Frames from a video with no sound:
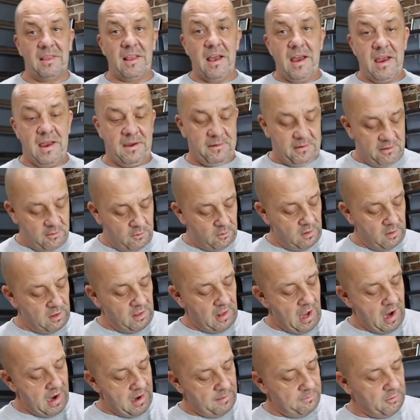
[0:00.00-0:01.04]
and lime,
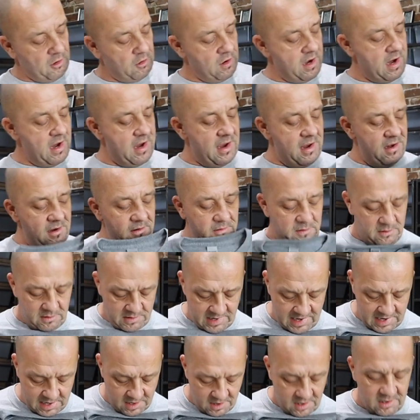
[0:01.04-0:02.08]
lime green,
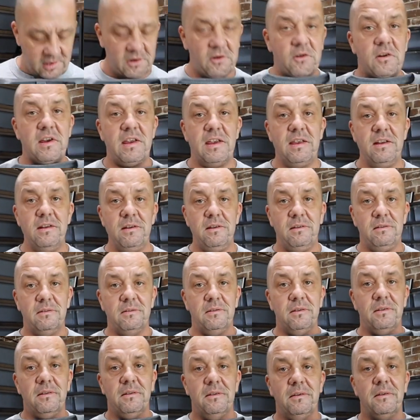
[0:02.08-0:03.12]
neon green,
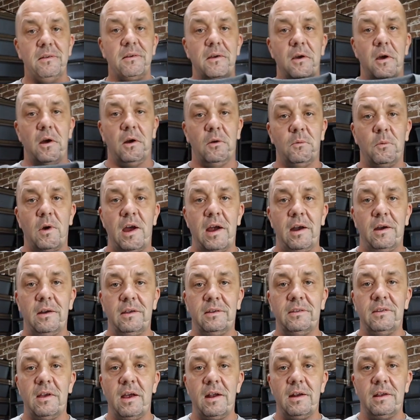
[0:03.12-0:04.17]
hardwired
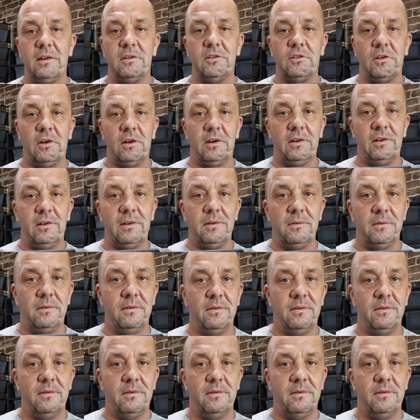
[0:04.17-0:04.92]
exotic shirt.